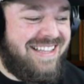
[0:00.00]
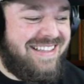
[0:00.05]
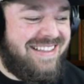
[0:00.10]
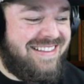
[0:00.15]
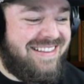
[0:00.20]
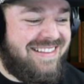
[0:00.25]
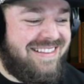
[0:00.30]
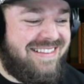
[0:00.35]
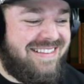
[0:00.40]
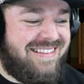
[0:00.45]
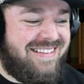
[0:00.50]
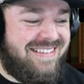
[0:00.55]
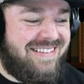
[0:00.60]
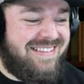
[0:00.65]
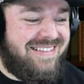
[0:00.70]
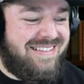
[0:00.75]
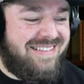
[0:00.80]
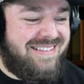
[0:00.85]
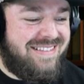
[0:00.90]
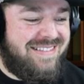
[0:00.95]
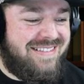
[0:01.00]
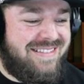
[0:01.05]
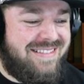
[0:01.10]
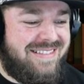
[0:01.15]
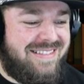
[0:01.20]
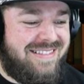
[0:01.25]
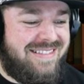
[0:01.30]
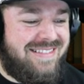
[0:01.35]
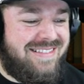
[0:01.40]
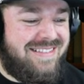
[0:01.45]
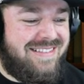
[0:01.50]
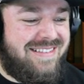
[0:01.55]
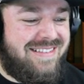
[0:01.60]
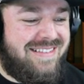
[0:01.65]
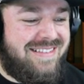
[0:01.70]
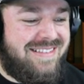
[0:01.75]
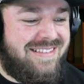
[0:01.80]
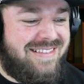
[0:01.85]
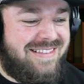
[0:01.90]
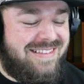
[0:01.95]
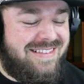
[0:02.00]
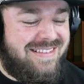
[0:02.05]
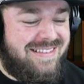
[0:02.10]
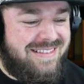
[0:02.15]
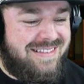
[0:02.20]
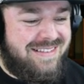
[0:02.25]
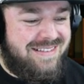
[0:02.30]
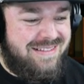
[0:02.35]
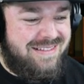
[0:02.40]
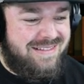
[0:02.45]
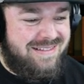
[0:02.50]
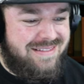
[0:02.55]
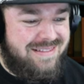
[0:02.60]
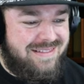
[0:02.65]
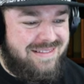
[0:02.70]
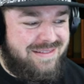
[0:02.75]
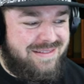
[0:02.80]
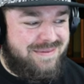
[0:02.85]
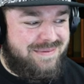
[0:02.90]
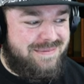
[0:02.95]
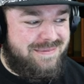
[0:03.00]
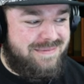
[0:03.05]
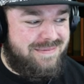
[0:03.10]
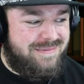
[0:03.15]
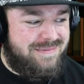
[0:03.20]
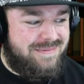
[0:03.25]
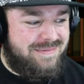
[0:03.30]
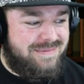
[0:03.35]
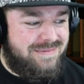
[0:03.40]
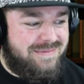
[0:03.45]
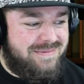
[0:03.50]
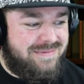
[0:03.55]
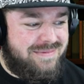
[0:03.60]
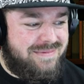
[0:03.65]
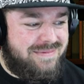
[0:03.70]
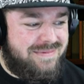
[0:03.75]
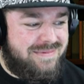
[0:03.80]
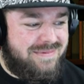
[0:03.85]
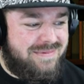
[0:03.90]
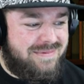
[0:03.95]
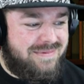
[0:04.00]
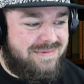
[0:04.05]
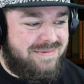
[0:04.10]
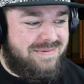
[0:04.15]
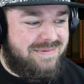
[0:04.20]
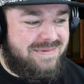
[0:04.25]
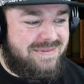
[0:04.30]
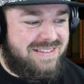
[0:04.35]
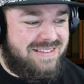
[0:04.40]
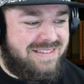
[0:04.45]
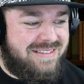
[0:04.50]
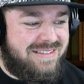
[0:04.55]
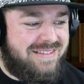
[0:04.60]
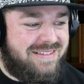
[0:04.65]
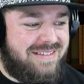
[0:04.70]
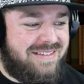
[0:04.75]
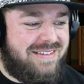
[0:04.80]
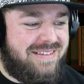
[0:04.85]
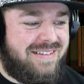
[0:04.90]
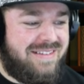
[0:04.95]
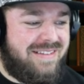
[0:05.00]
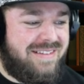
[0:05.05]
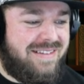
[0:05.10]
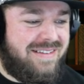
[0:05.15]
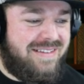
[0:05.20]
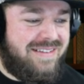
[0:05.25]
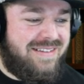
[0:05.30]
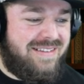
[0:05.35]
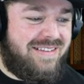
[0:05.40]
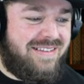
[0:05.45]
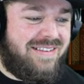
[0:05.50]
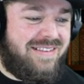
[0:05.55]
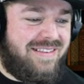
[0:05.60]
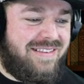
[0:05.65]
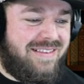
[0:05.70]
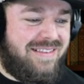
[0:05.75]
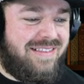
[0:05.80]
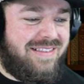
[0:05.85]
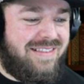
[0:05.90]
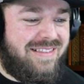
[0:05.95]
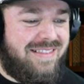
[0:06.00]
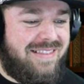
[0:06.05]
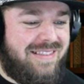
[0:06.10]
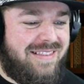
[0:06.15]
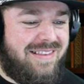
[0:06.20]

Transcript: The person shown says nothing.